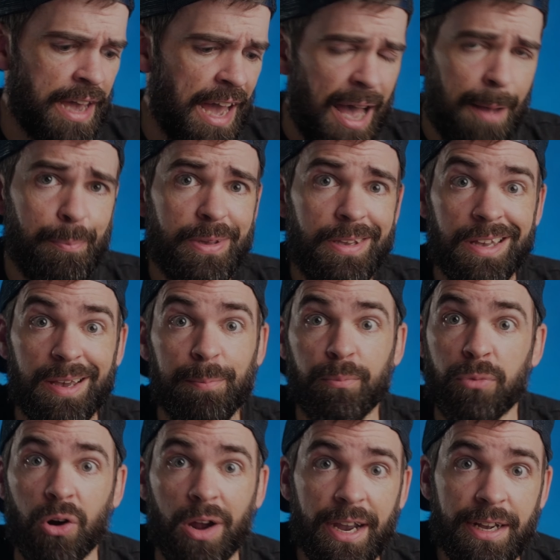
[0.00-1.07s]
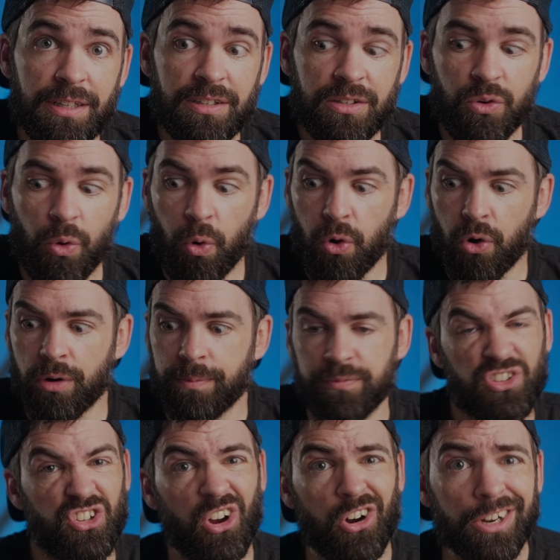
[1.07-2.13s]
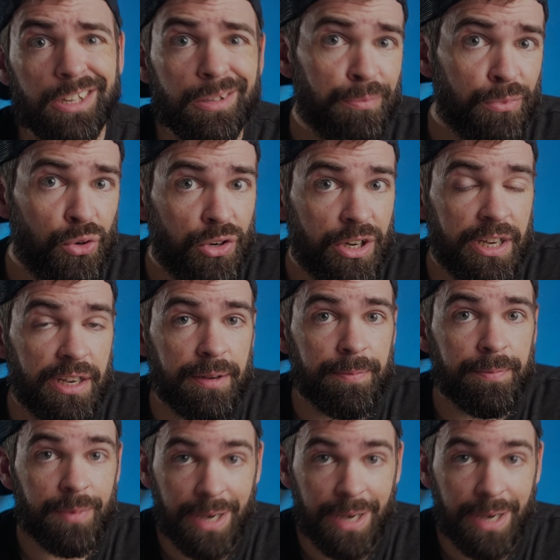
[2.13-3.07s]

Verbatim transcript: happy and bright or dark and moody.